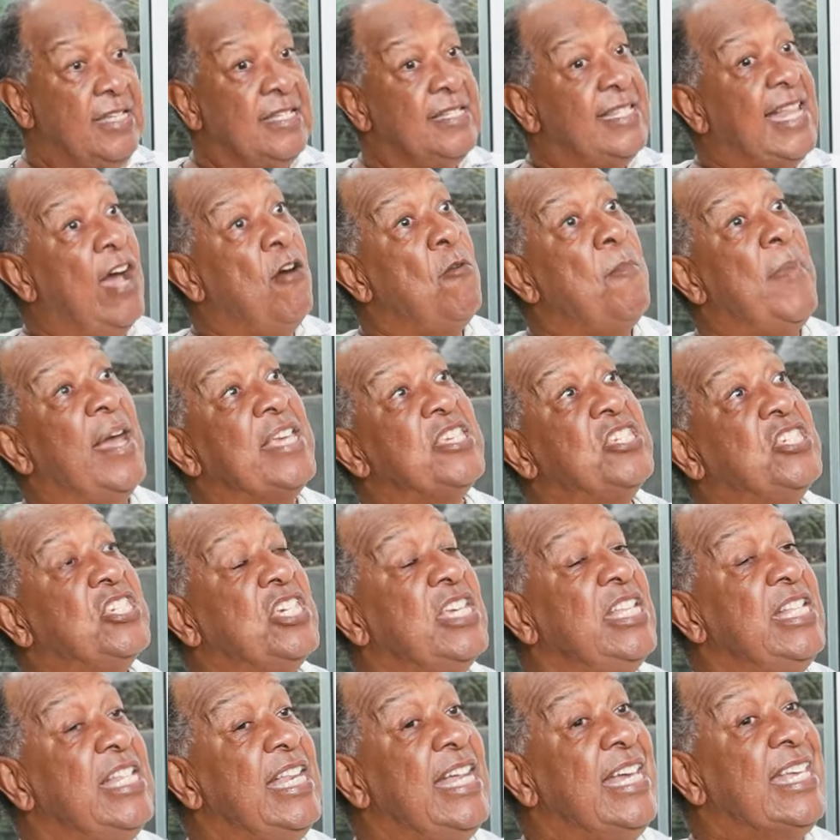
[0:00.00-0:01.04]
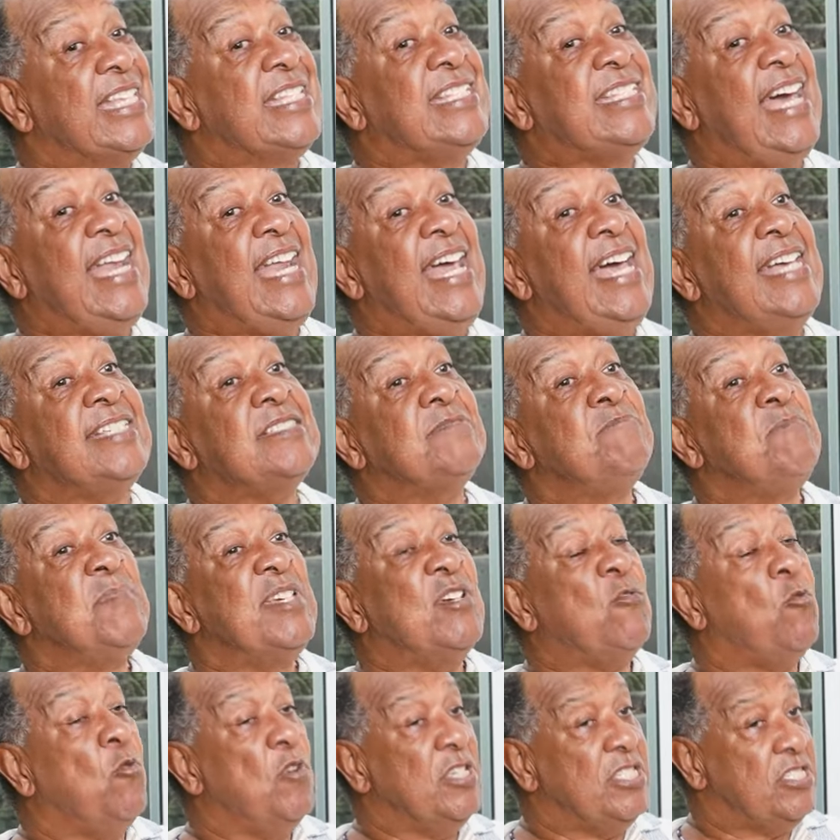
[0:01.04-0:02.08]
Now my children start asking me
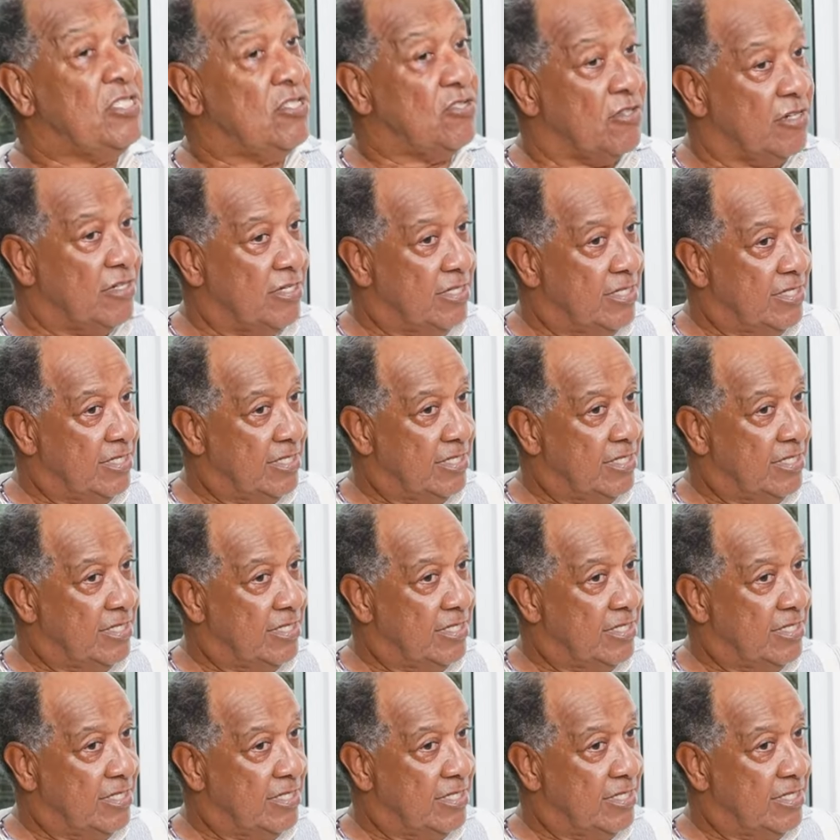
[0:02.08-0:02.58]
questions.